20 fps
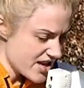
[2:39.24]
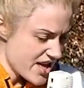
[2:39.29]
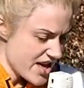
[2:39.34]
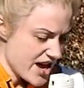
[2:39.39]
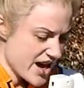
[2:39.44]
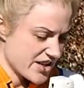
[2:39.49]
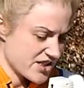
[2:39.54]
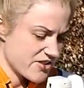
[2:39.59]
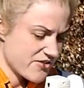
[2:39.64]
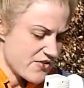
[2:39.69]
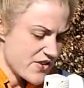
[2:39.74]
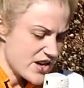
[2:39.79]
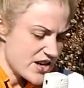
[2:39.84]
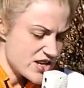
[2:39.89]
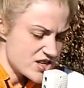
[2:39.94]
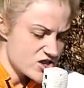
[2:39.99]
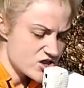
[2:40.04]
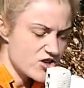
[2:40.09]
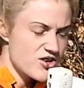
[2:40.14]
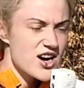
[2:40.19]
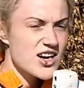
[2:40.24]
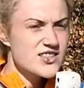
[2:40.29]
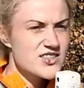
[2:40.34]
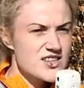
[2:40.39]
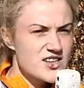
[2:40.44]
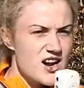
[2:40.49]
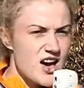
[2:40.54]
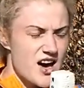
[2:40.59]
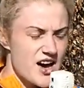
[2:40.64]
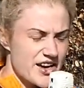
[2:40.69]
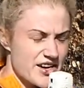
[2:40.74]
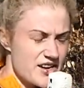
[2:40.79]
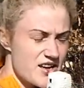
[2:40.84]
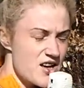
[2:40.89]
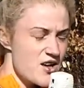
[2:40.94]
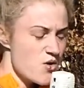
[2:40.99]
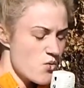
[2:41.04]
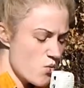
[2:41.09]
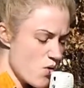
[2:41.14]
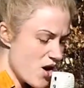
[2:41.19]
At the finish, cross the line
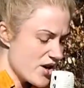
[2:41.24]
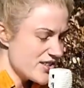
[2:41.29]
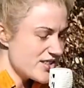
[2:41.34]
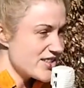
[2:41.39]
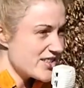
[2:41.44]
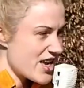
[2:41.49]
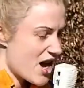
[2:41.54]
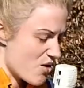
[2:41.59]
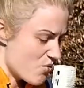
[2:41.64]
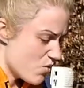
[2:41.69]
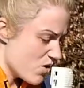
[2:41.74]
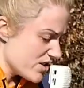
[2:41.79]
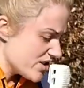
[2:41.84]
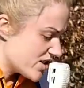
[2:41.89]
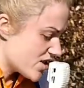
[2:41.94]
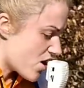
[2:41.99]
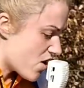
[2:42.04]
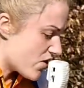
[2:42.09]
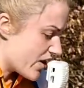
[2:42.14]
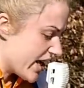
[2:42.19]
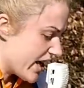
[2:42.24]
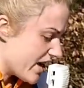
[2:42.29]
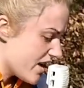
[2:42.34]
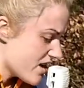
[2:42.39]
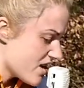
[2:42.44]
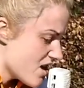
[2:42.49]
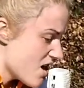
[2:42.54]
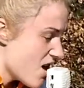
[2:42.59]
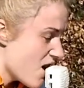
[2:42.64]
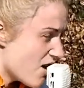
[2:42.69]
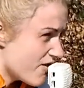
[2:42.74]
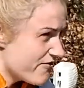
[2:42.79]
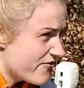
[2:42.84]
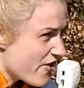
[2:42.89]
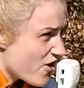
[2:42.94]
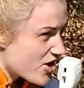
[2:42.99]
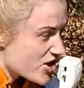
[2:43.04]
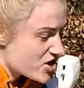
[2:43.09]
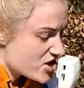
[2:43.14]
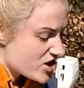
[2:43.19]
once and once only.
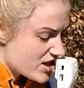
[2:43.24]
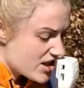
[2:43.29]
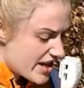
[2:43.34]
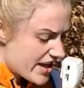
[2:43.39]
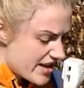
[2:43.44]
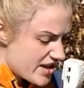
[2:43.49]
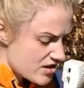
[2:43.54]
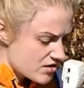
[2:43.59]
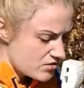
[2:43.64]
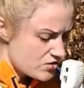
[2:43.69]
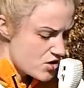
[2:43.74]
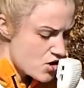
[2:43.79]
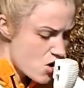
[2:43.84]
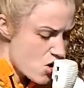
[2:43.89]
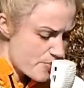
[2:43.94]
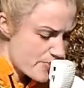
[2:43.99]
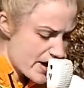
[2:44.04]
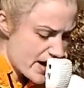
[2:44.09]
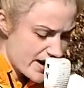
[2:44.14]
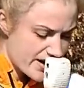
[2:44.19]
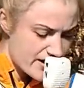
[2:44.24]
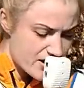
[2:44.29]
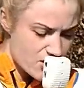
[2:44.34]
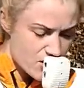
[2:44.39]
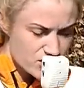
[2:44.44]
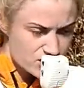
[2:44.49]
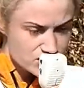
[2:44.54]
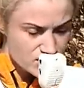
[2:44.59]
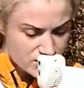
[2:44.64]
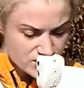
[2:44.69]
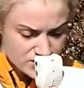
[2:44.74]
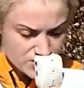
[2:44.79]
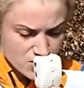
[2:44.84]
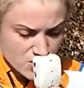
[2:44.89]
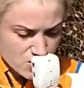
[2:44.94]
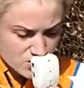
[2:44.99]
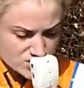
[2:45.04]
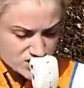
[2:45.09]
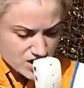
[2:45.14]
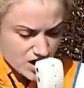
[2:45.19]
Unfortunately, no barcode,
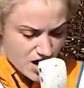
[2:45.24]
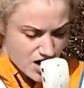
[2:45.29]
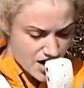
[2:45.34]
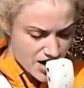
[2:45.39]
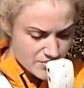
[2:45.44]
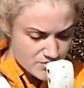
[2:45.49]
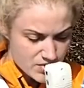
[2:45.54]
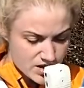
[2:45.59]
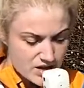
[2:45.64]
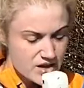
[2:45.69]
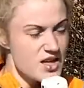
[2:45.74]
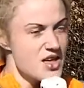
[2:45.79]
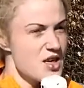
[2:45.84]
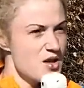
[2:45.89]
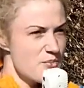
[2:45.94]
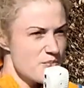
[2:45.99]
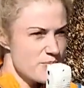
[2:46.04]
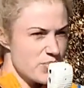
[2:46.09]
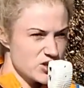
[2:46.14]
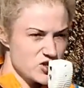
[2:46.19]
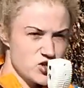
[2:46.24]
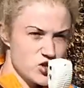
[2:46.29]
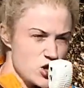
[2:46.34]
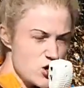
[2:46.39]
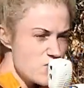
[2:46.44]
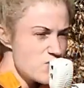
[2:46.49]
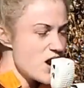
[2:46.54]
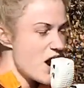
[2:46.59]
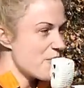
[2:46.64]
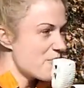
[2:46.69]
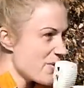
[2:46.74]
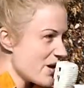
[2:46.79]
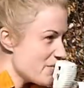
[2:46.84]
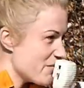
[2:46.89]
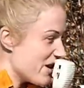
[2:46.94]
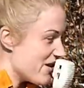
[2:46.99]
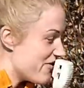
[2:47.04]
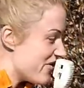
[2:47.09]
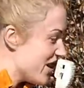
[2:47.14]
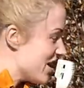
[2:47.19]
no time, but do not bring
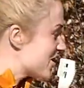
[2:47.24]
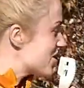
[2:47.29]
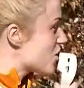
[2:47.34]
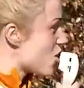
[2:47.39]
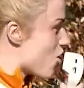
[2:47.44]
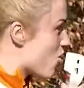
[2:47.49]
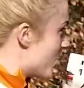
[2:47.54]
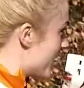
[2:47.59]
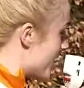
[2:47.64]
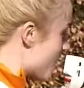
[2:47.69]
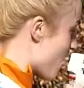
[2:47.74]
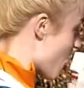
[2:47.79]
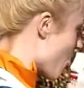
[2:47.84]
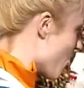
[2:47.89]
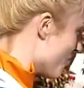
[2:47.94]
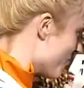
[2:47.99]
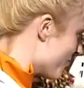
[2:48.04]
my finish token home.